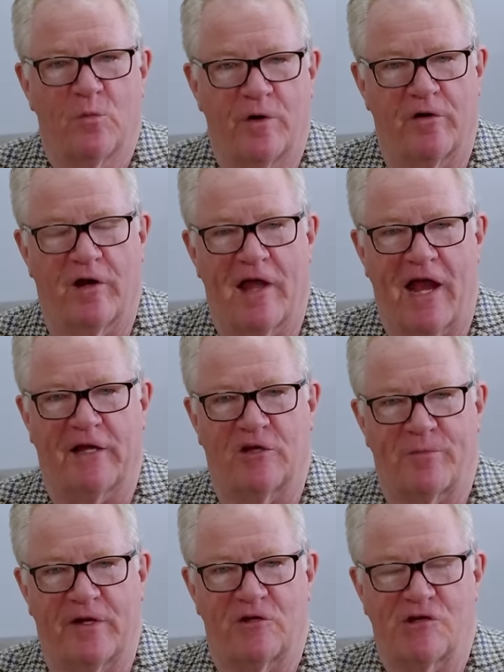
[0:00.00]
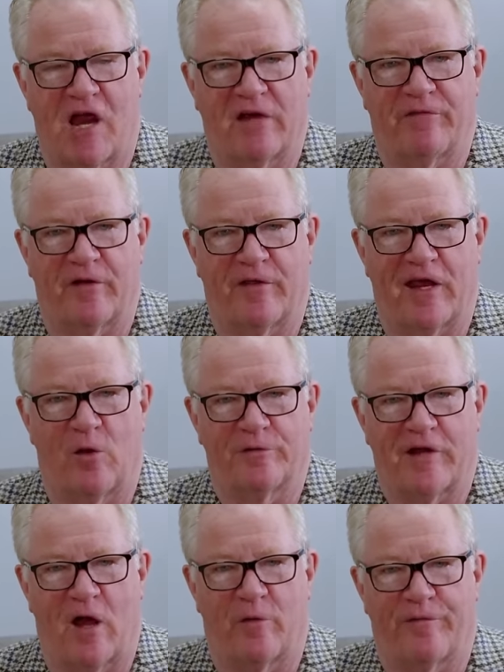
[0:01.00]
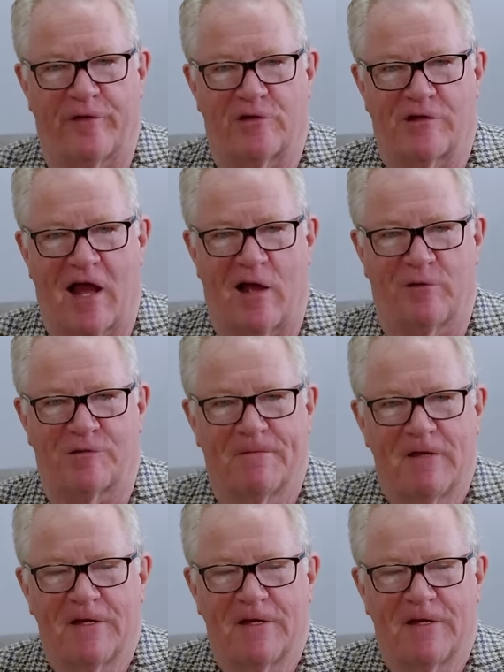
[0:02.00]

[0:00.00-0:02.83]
where a lady's been shaving the old dolphin's nose